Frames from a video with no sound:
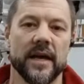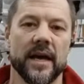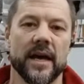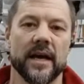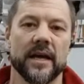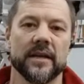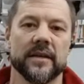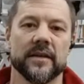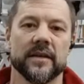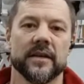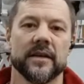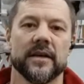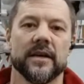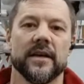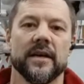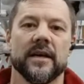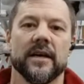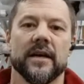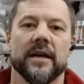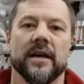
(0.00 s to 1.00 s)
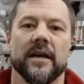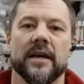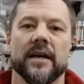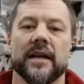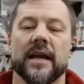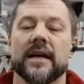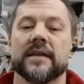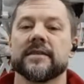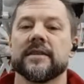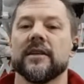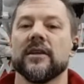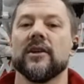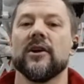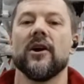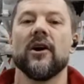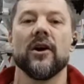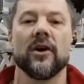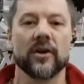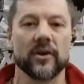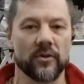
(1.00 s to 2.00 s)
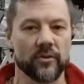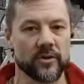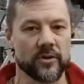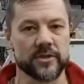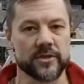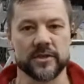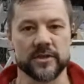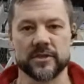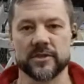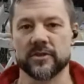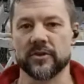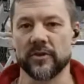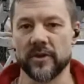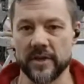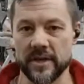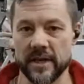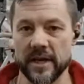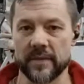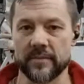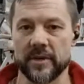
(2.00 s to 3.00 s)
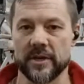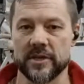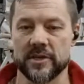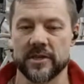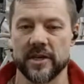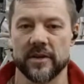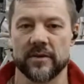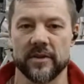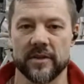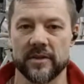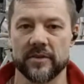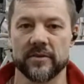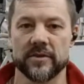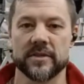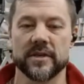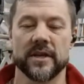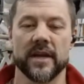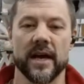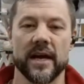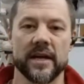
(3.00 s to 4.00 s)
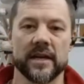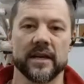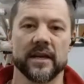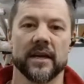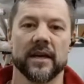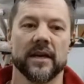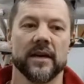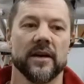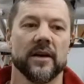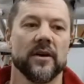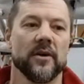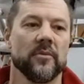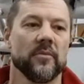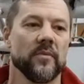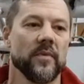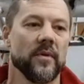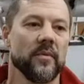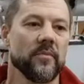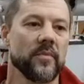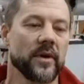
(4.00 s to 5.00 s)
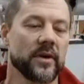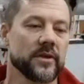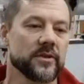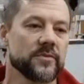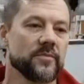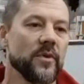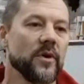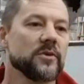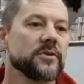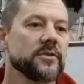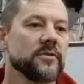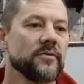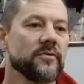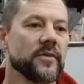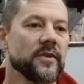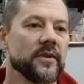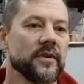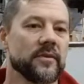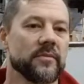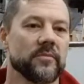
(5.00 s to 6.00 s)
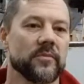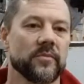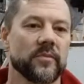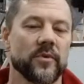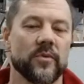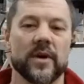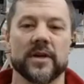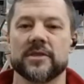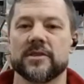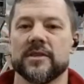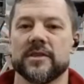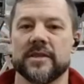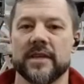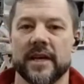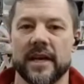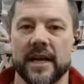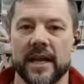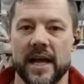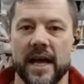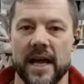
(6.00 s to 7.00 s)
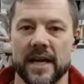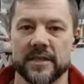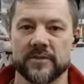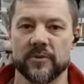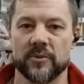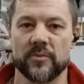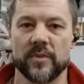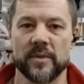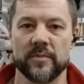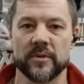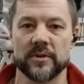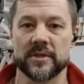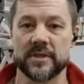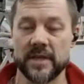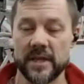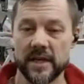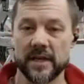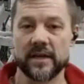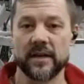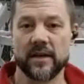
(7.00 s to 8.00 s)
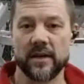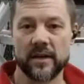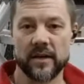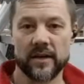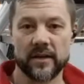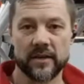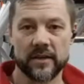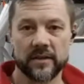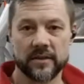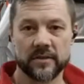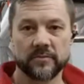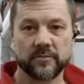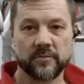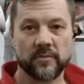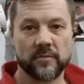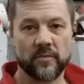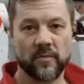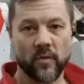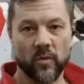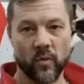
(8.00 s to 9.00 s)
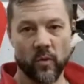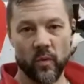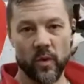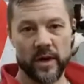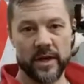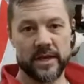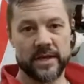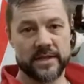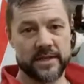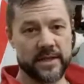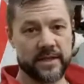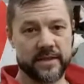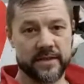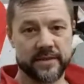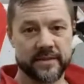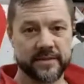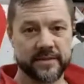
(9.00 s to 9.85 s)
and it has a long origin story that I'm going to share with you tonight, because most of the questions I get asked when people see it are, what is it,